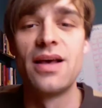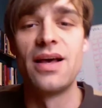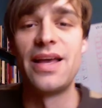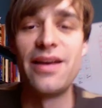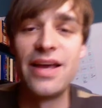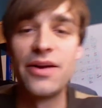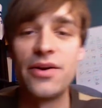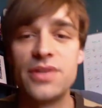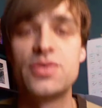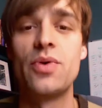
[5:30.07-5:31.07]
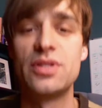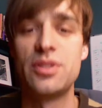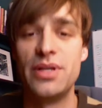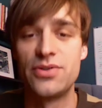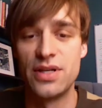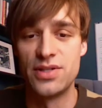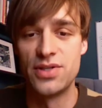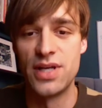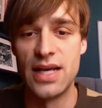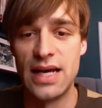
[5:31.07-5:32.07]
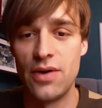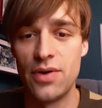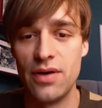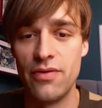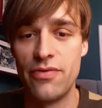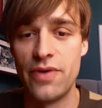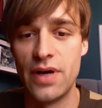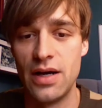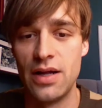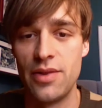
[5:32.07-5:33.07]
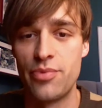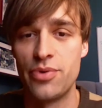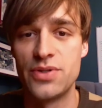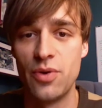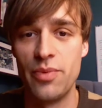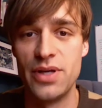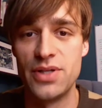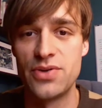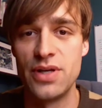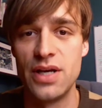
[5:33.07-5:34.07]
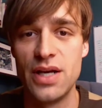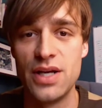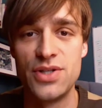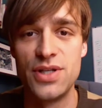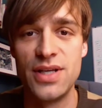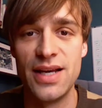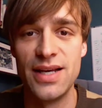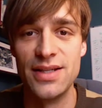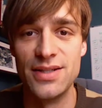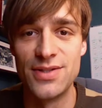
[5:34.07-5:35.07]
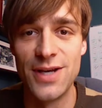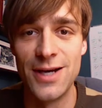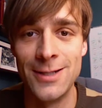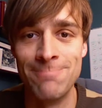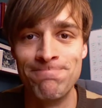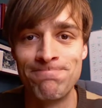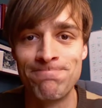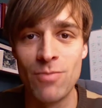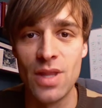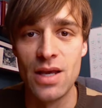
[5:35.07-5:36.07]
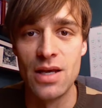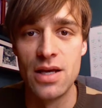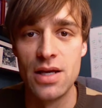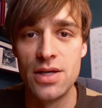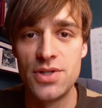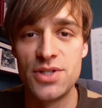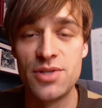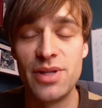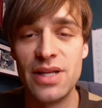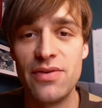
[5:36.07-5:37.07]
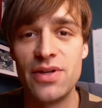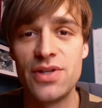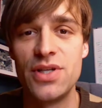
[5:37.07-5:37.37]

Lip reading: Hannah Haggerty is going to be transitioning out of the preschool ministry. She's going to be leaving.